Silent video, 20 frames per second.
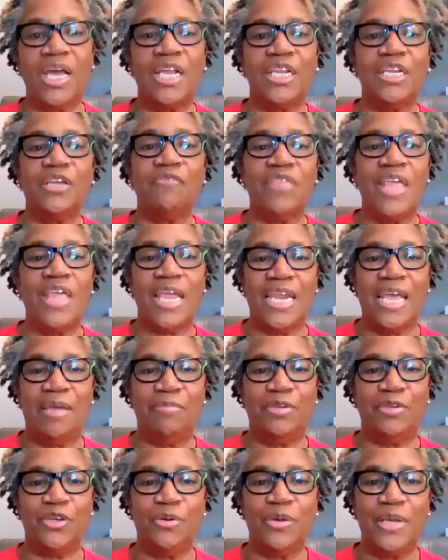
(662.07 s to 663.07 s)
I love that
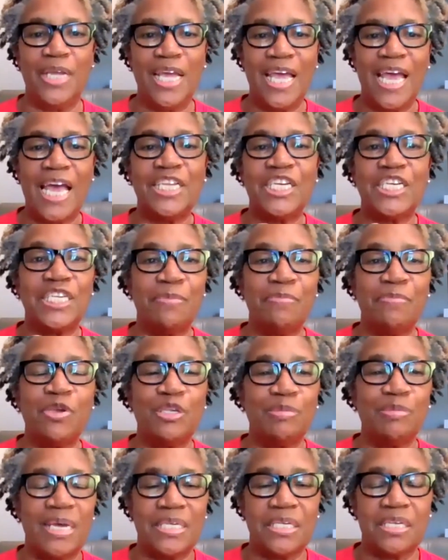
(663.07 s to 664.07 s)
name too. I just
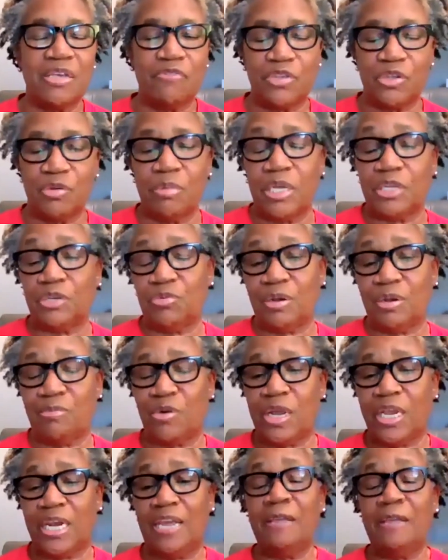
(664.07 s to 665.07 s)
amuse myself so much when
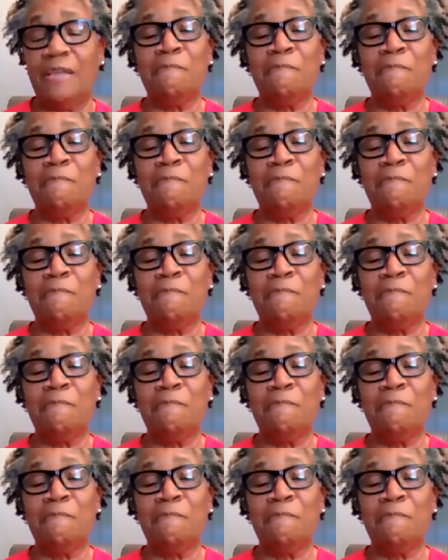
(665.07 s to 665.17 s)
I'm writing.